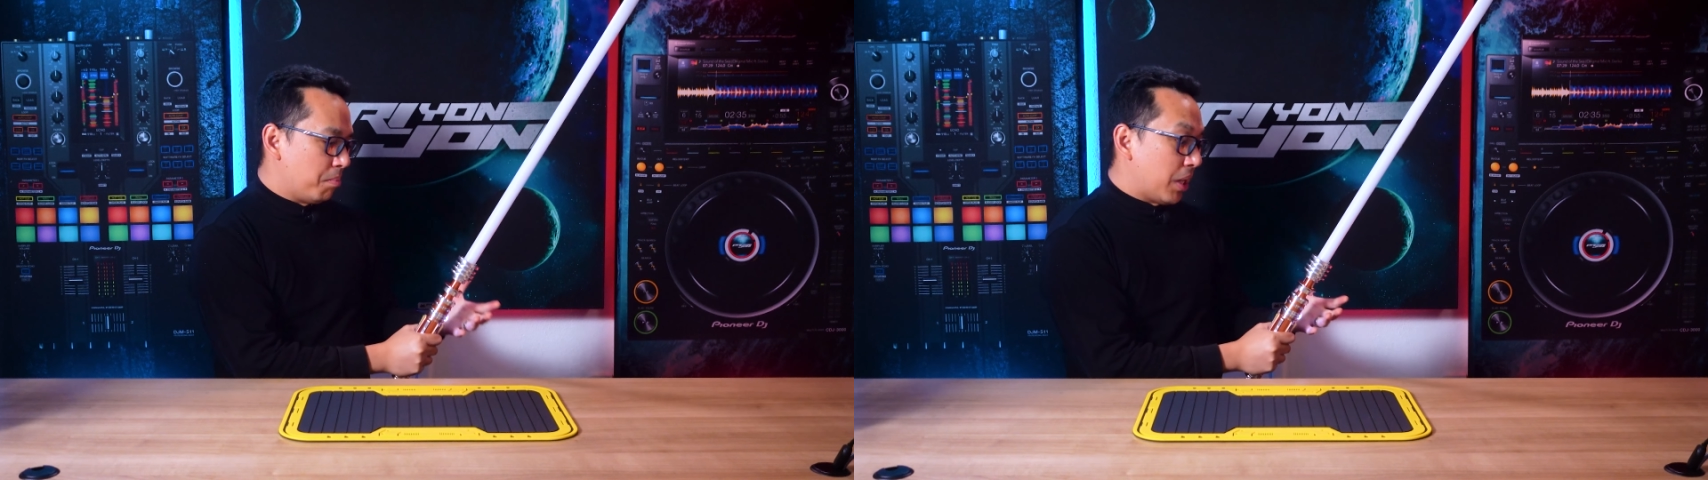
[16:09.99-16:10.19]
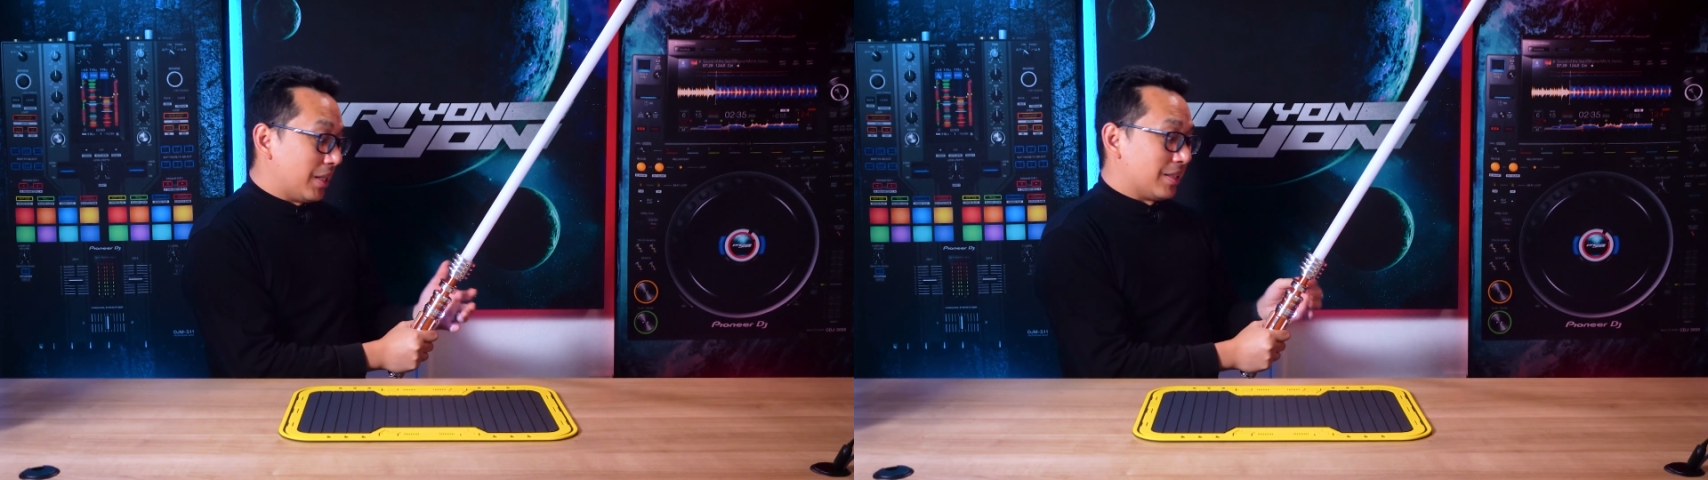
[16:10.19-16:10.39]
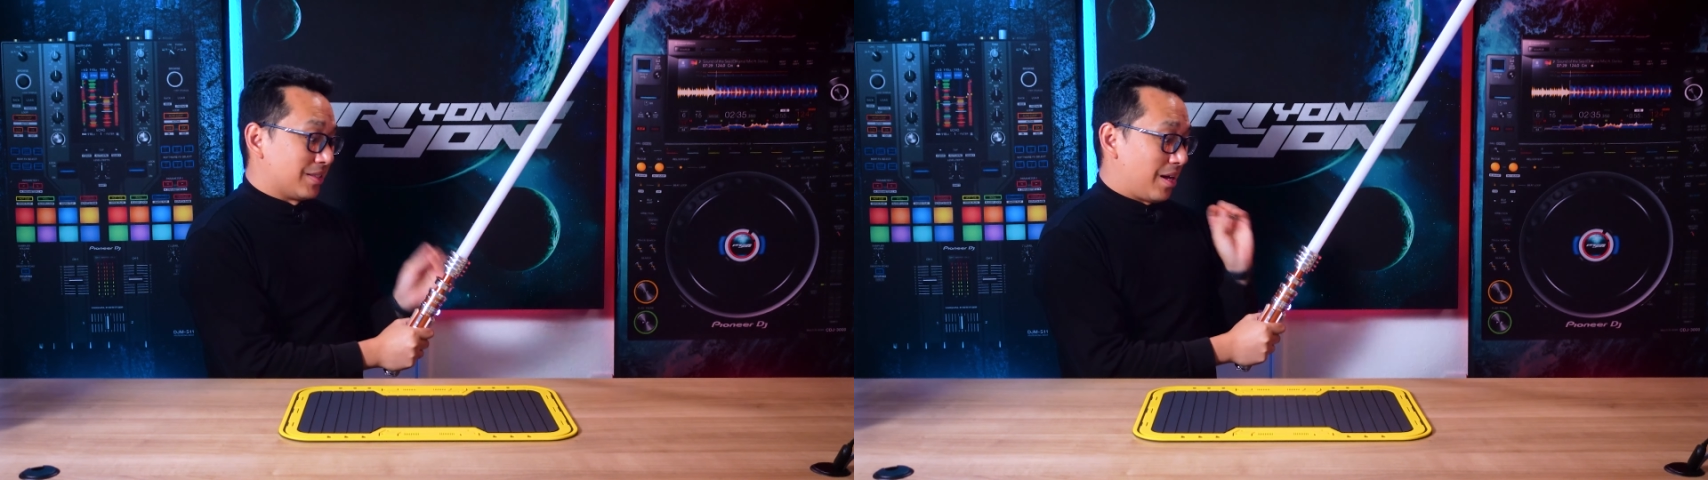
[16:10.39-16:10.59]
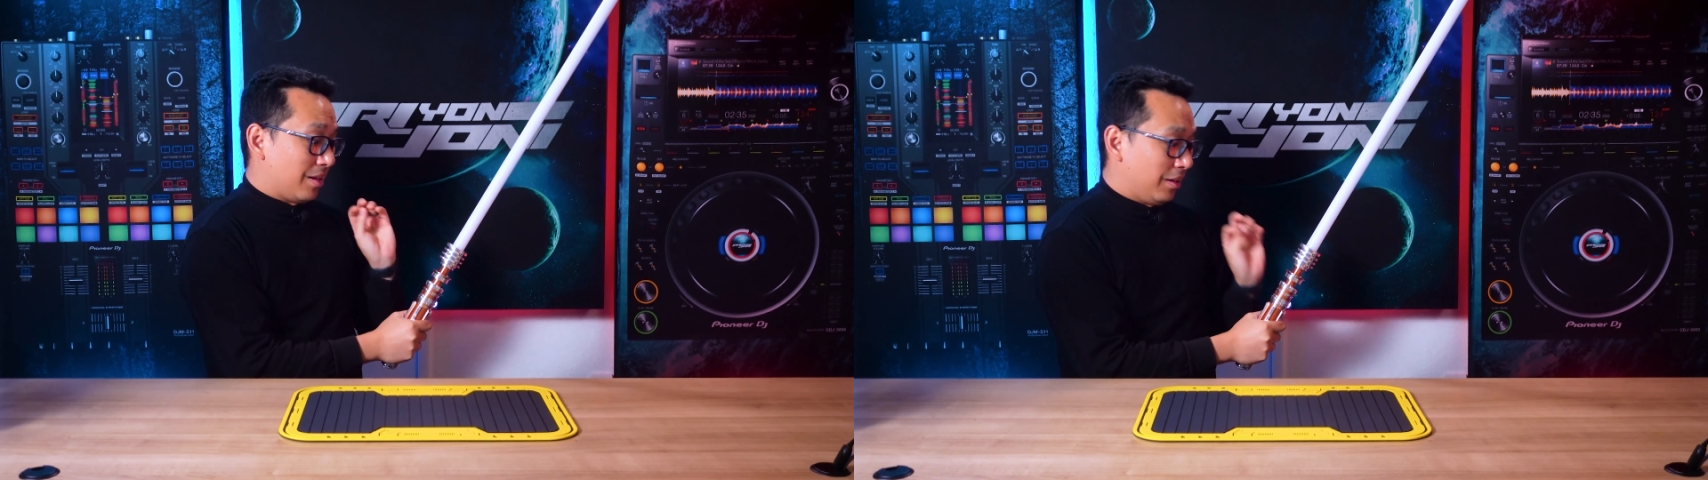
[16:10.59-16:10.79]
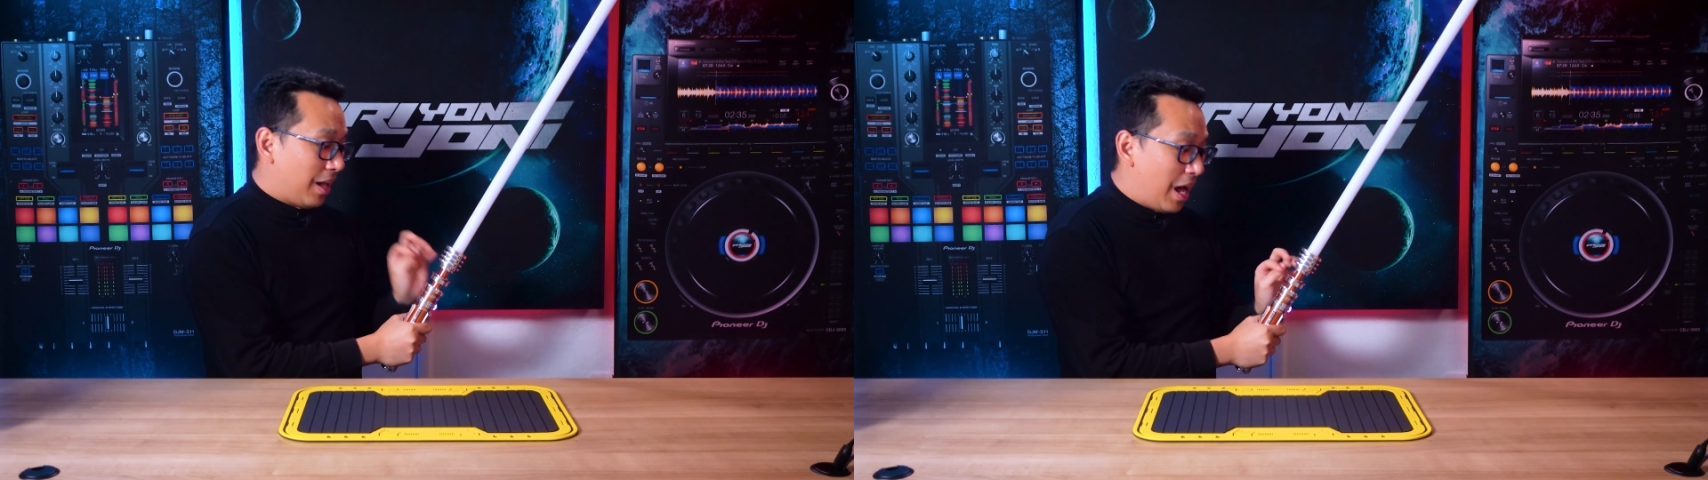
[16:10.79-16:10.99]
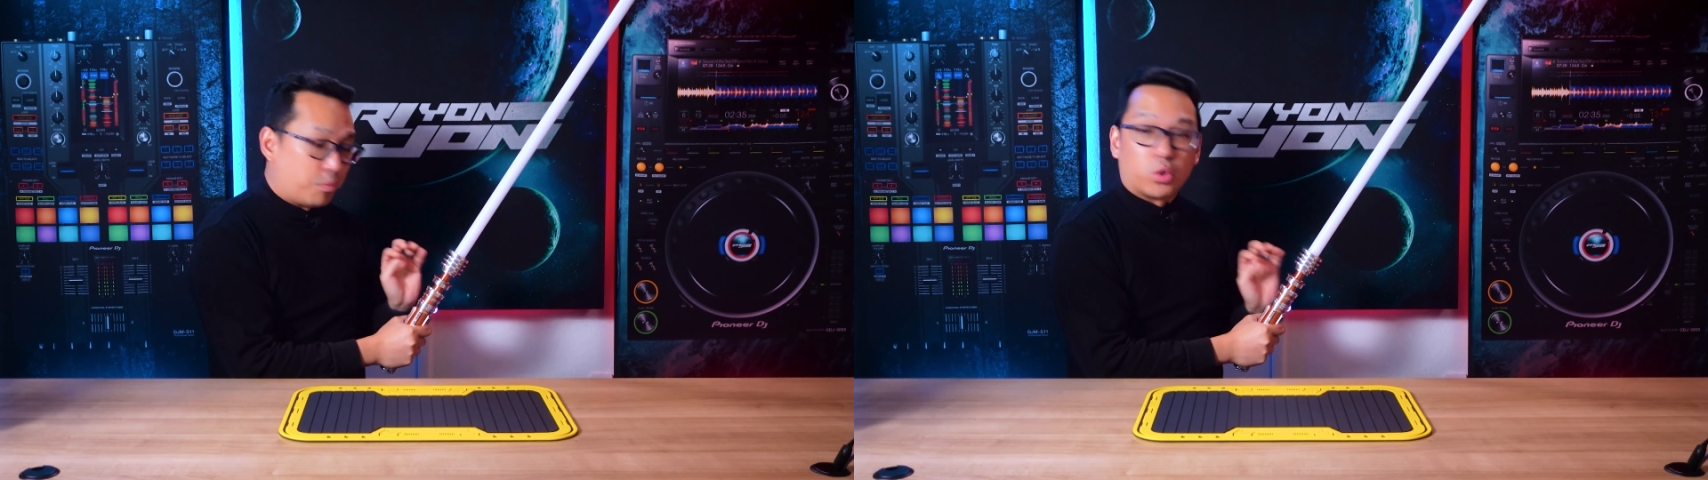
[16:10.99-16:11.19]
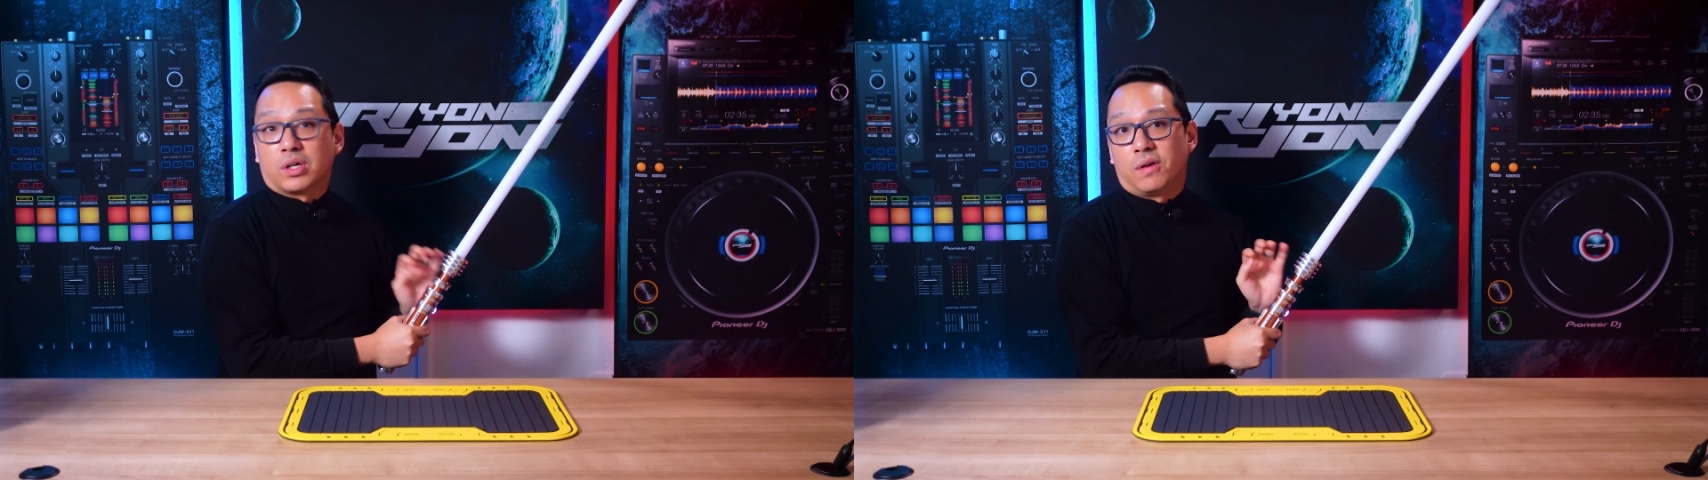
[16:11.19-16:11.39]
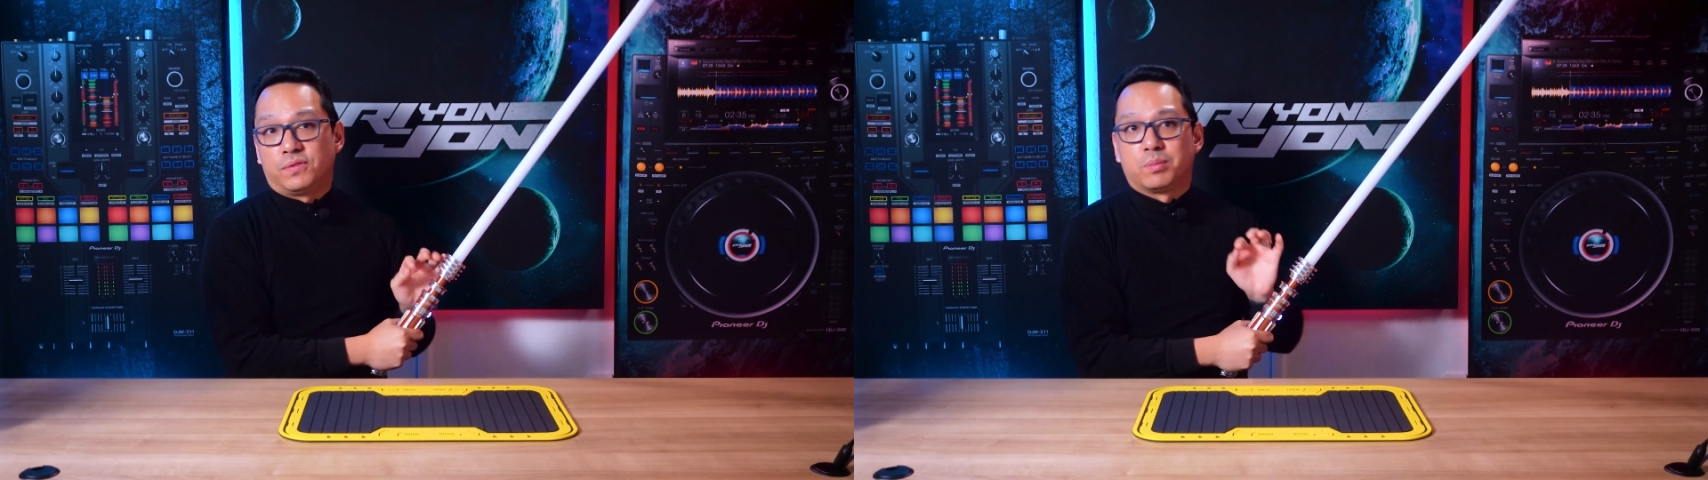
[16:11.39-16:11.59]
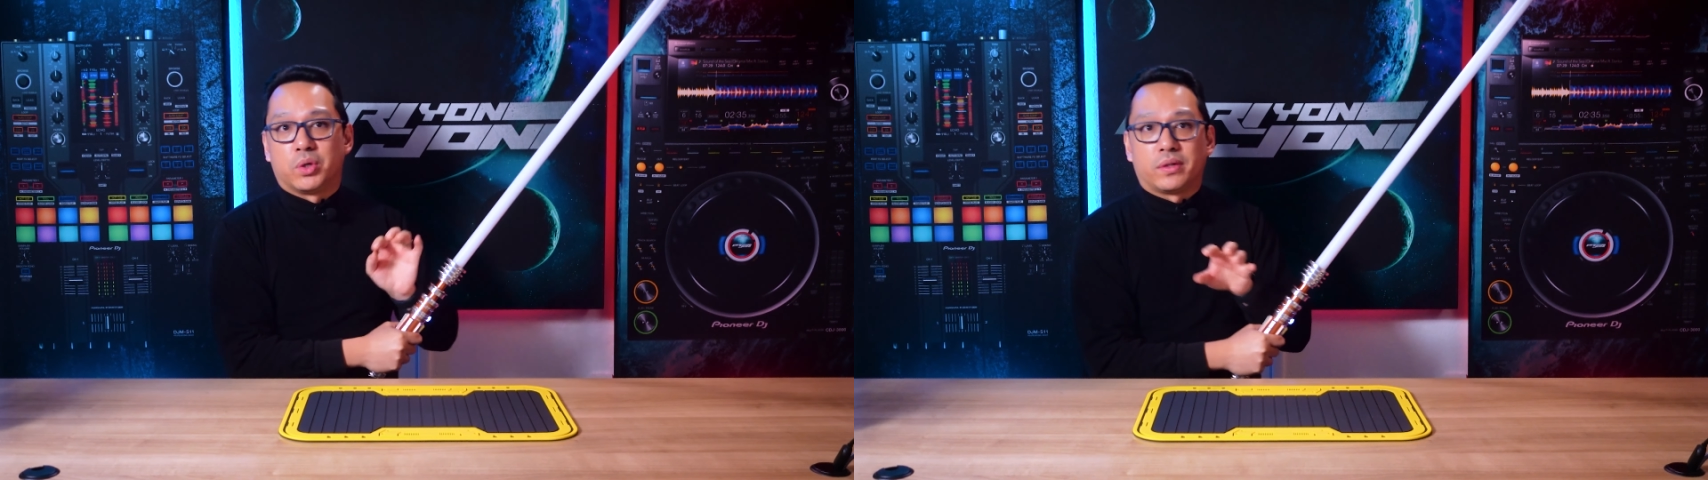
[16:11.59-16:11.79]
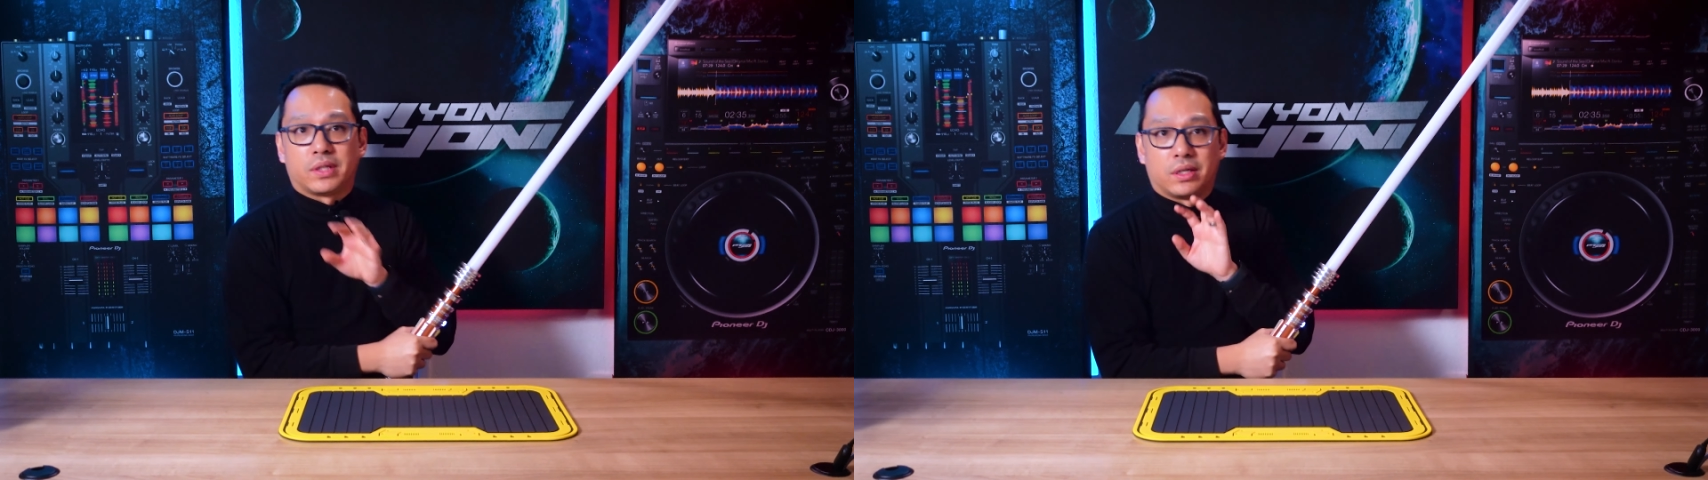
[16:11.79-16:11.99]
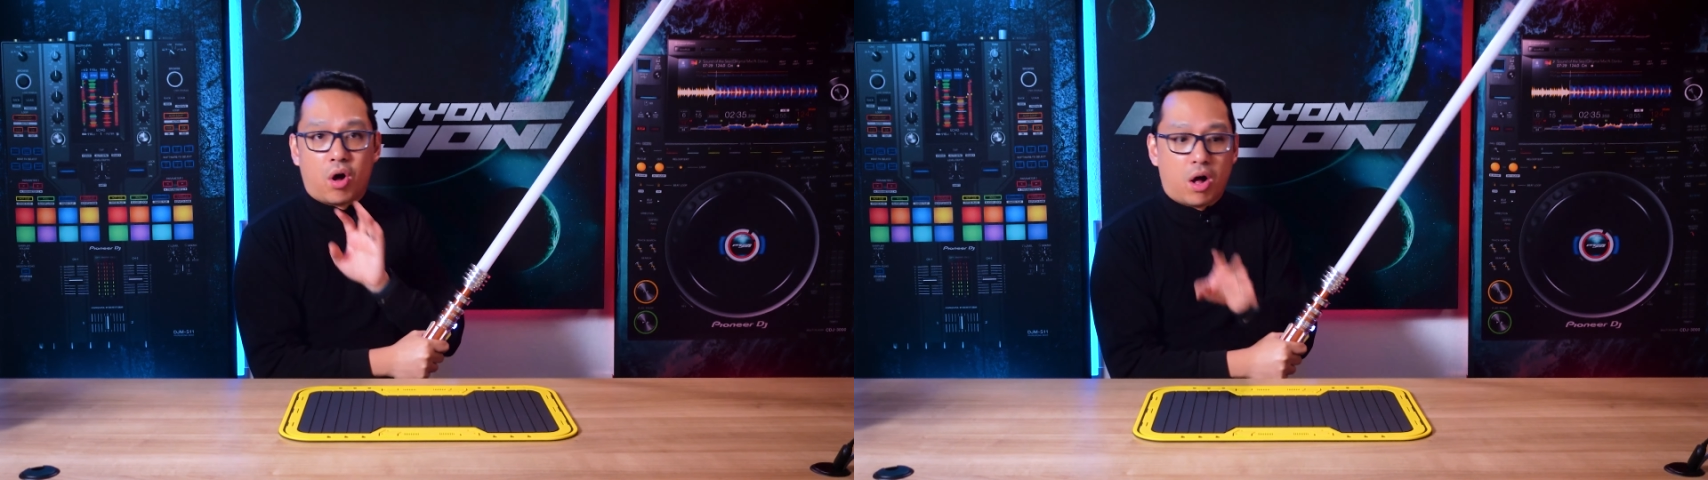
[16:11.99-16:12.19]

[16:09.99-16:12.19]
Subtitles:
but it's a lot more comfortable than